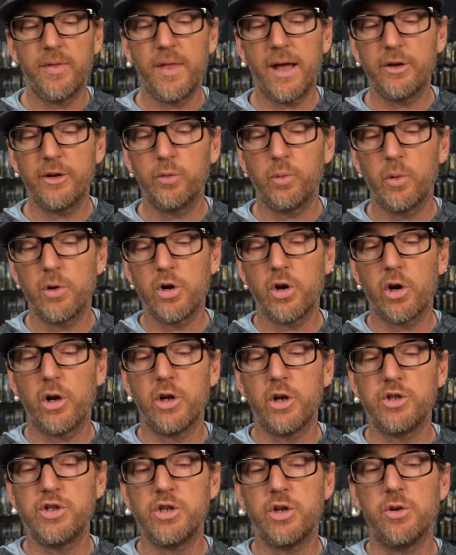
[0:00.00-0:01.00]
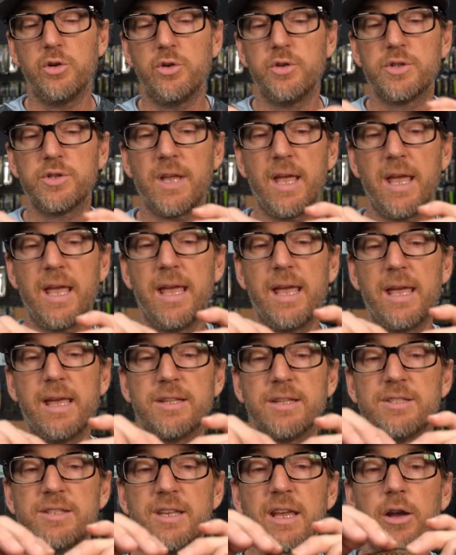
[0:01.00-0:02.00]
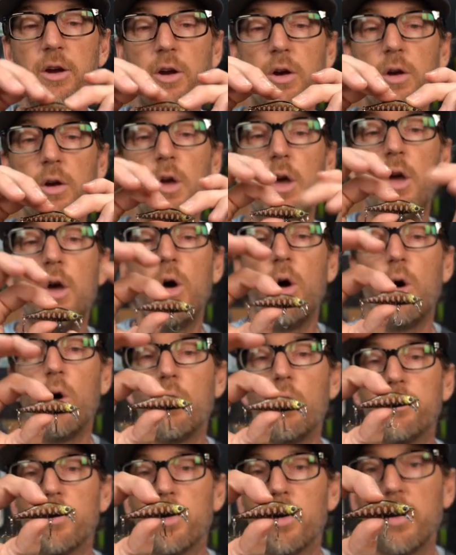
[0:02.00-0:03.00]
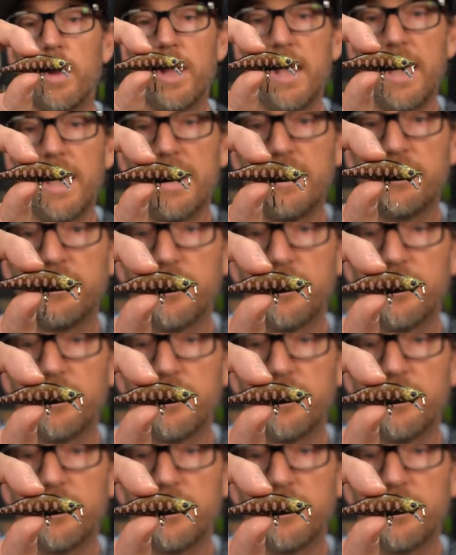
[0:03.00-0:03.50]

that's where you're gonna choose a sinker over a